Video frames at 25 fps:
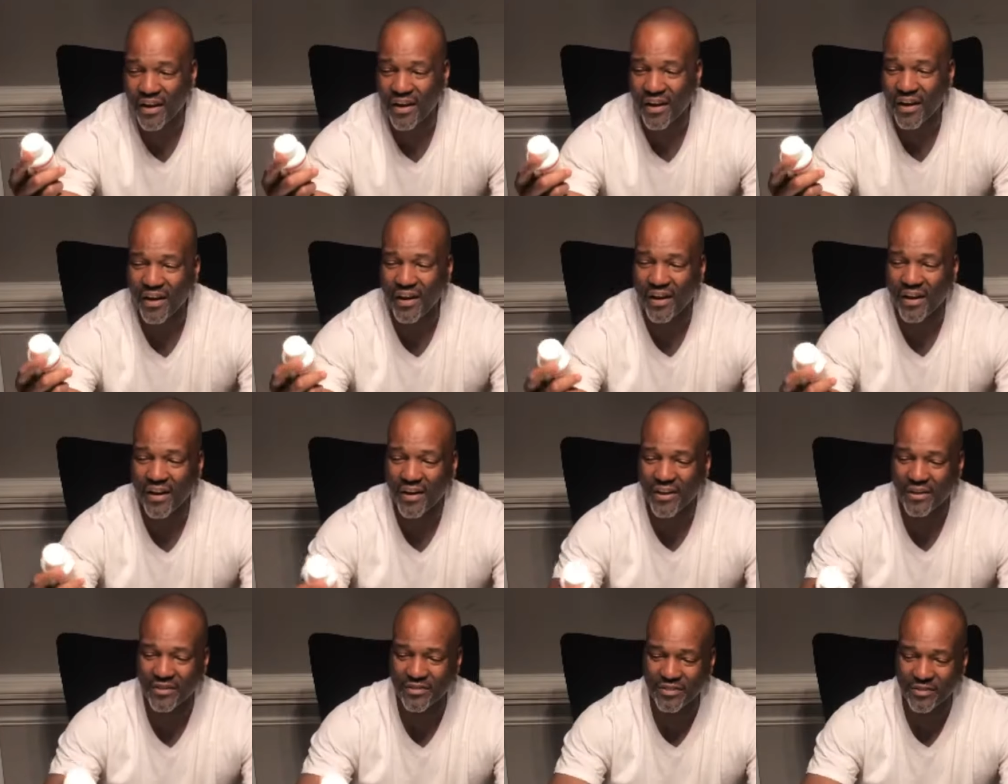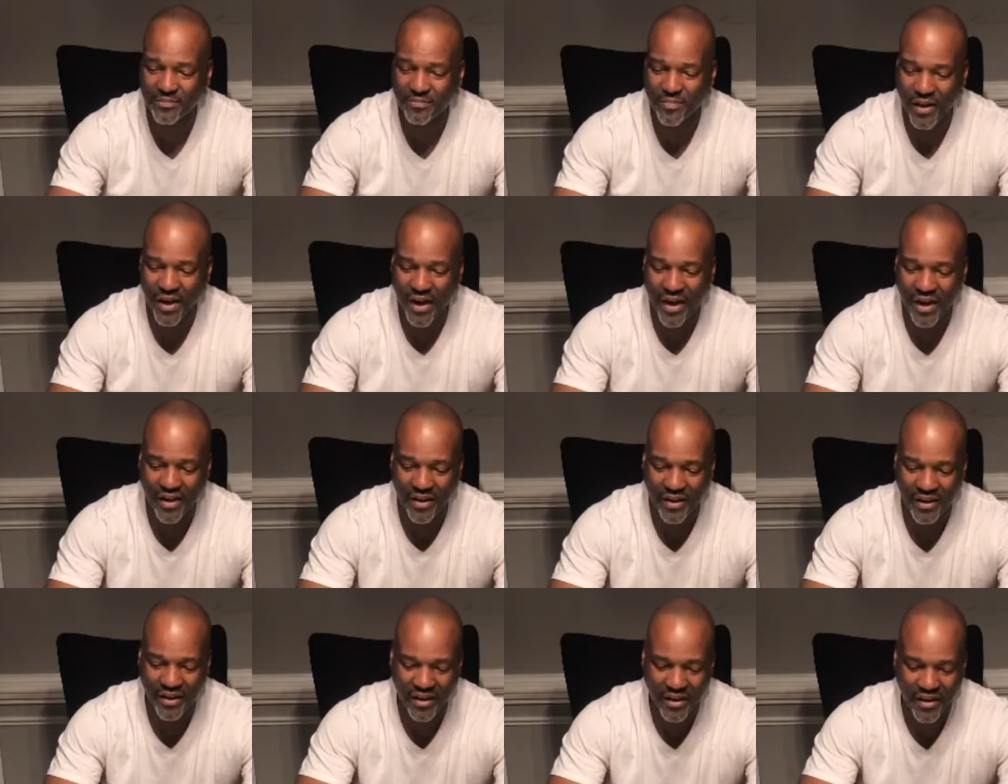Uh, it's
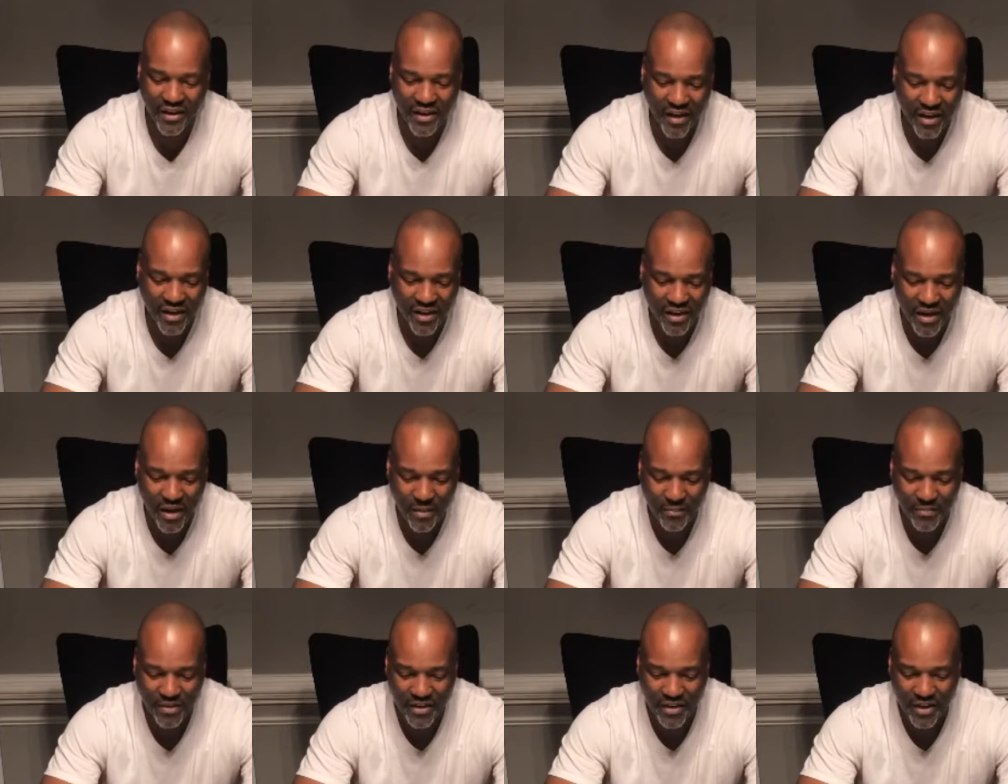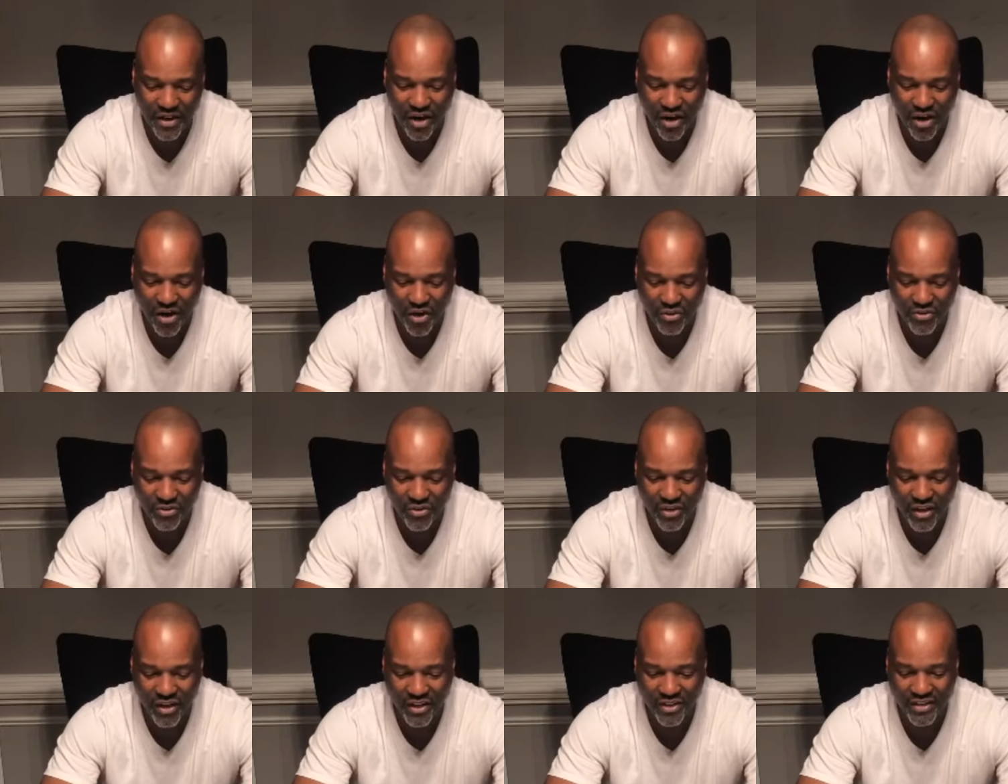by a company
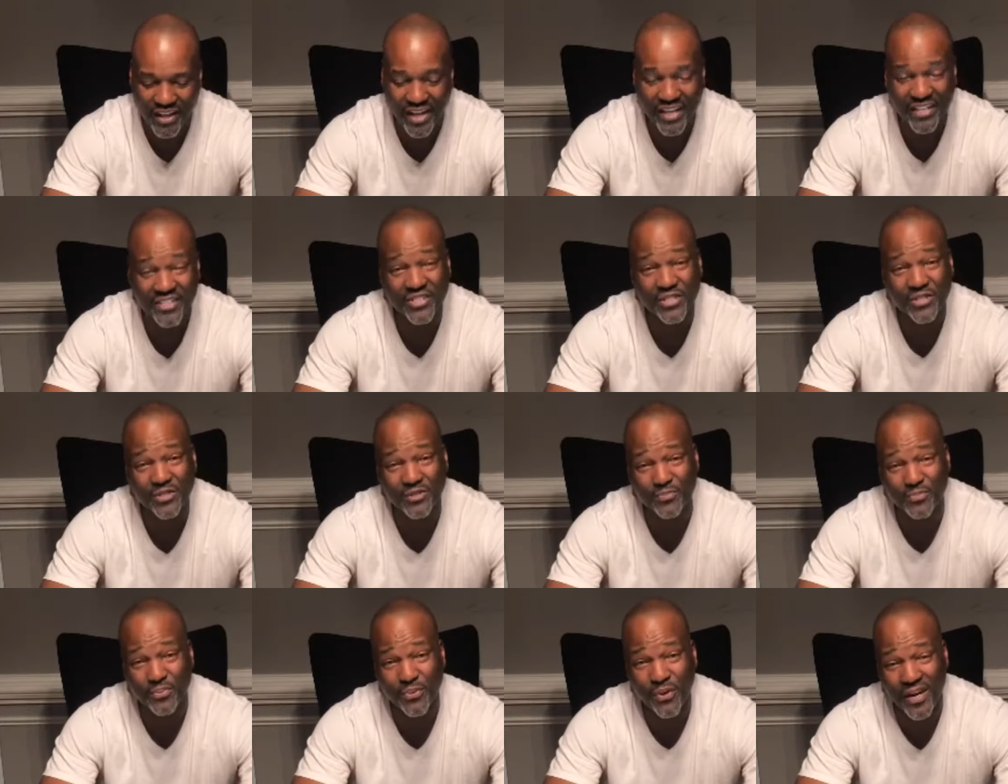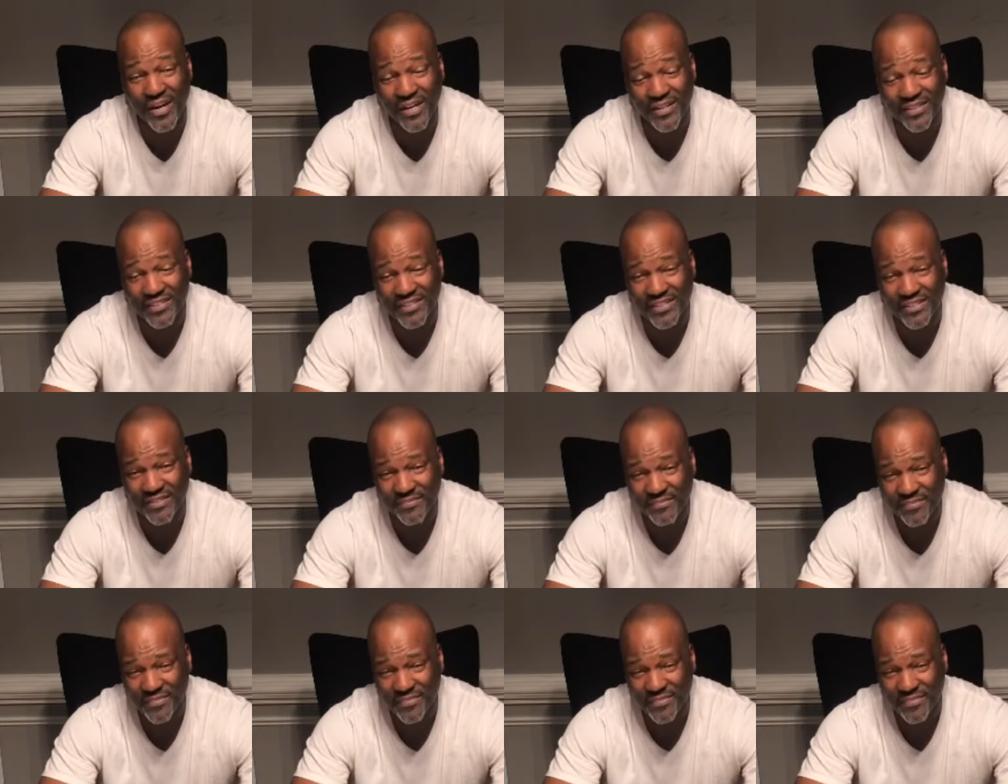called uh, Nature's Branch.